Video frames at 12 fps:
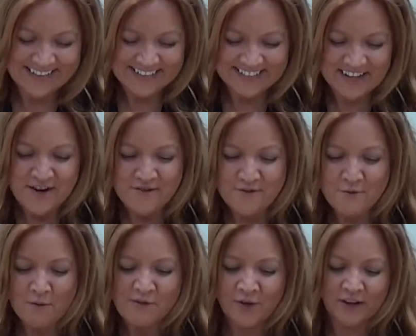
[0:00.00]
So
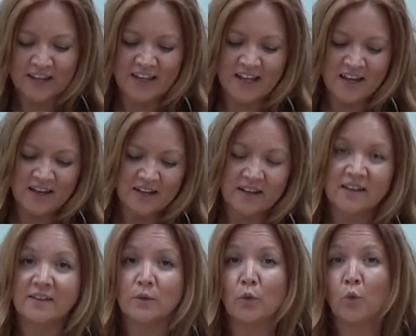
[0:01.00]
what we've got here
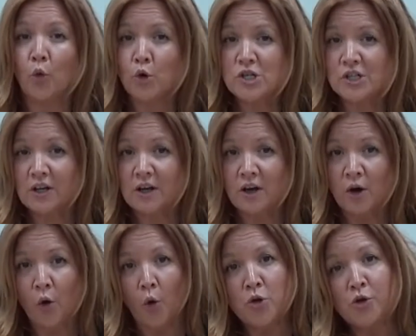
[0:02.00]
is water,
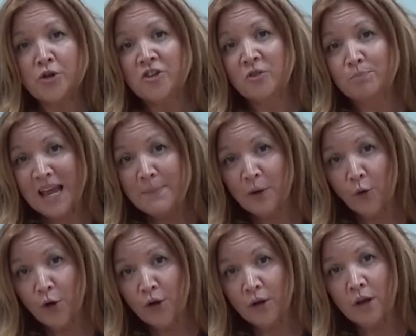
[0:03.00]
or you could use baby
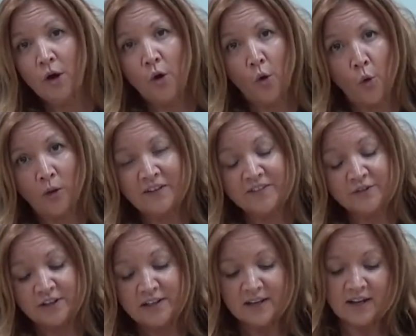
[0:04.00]
oil or
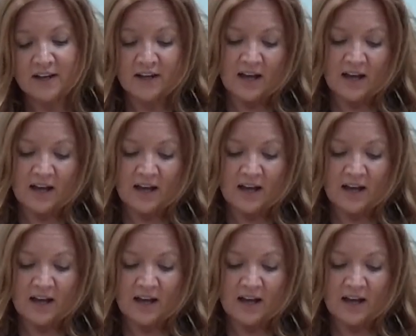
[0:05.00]
glycerin,